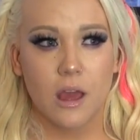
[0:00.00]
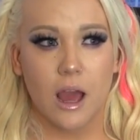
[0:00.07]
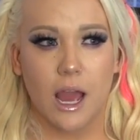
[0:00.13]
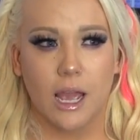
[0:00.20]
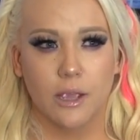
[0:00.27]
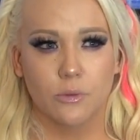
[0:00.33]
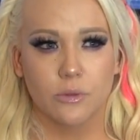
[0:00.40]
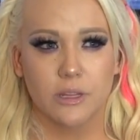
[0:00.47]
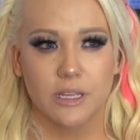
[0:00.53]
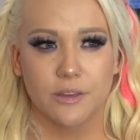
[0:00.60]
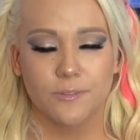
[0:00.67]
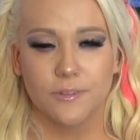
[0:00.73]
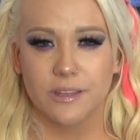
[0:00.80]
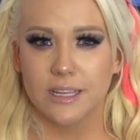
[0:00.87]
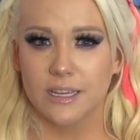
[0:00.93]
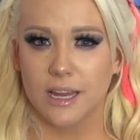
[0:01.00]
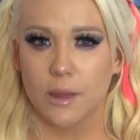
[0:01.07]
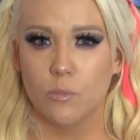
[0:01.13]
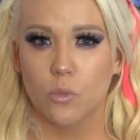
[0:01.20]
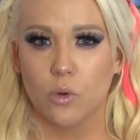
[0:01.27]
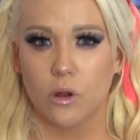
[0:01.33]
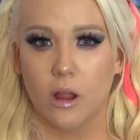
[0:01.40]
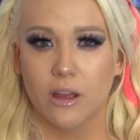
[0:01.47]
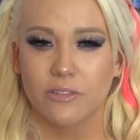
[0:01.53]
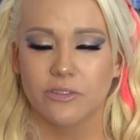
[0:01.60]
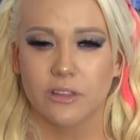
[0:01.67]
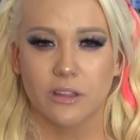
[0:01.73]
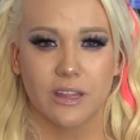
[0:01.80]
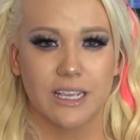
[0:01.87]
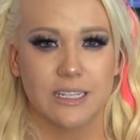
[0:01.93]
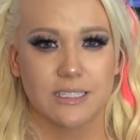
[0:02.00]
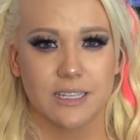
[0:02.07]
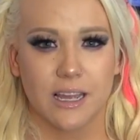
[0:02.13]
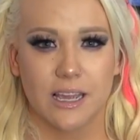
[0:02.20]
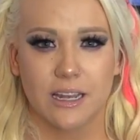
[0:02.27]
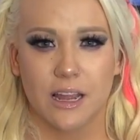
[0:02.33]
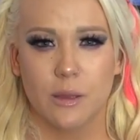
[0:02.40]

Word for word: I really feel like I'm more of the light side.